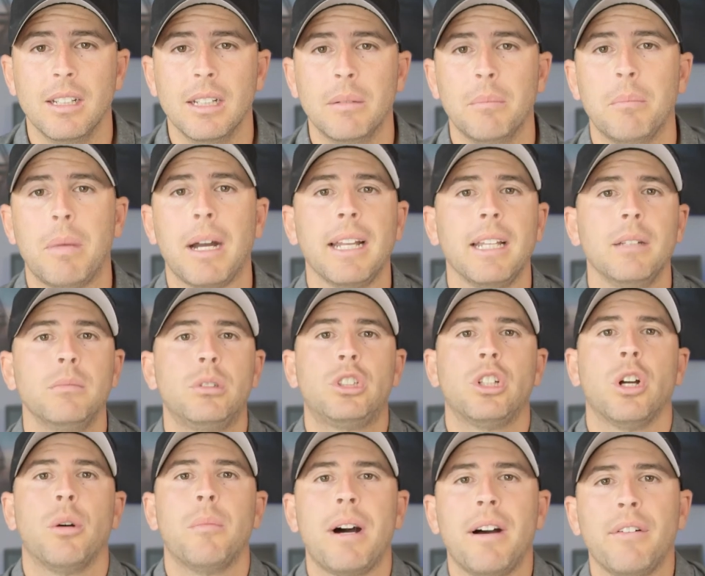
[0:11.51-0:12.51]
My name's
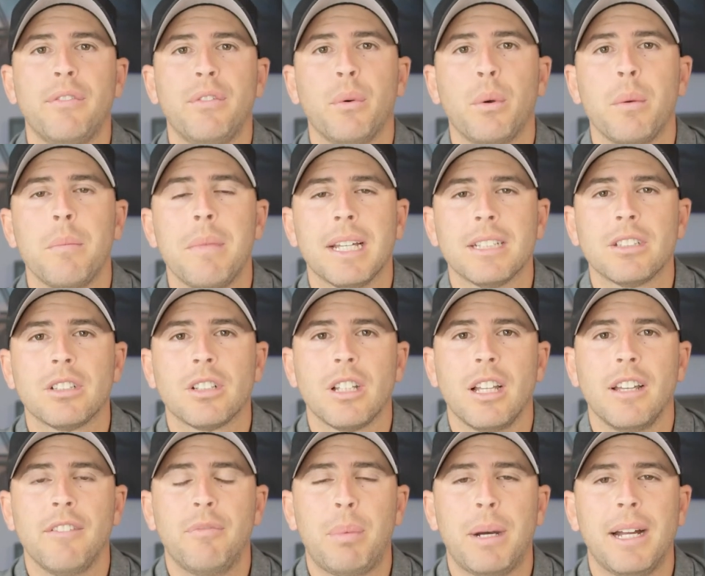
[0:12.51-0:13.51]
Joe Moffett with Master
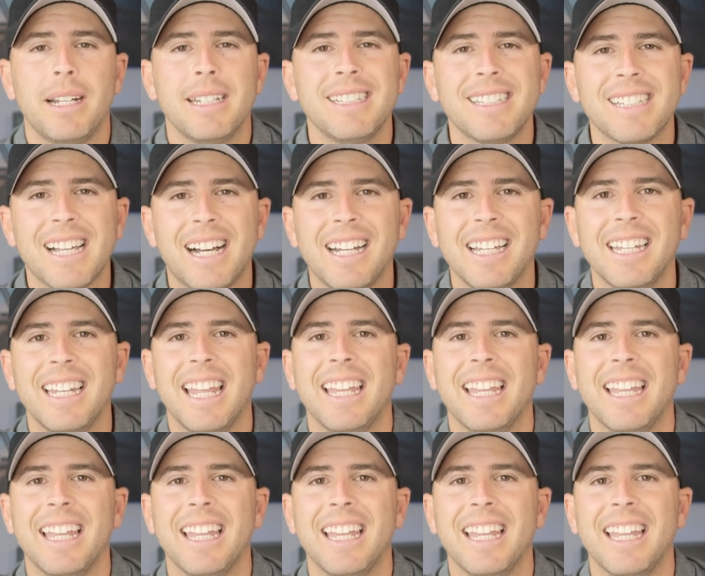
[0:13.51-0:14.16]
Life by Design,